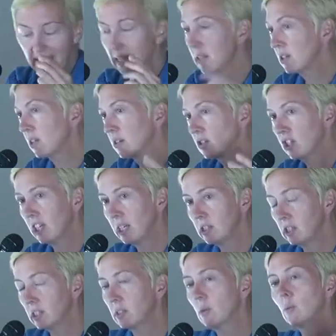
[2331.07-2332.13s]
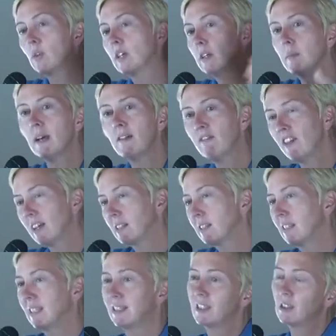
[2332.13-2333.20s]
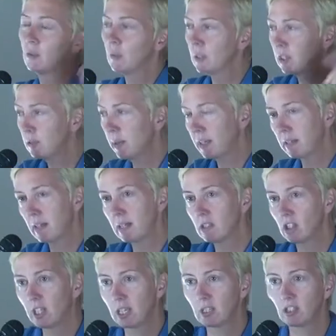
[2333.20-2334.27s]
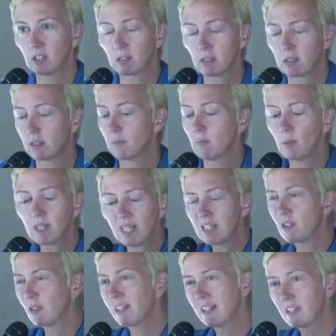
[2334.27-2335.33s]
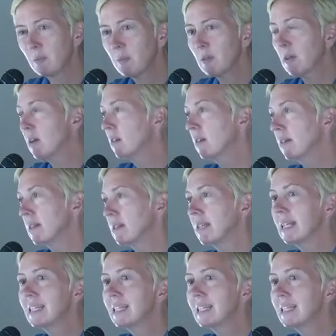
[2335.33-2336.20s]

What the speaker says: And it's all changing. Don't worry about vaccines. Don't worry about the educational system. We're going to transmute all of this.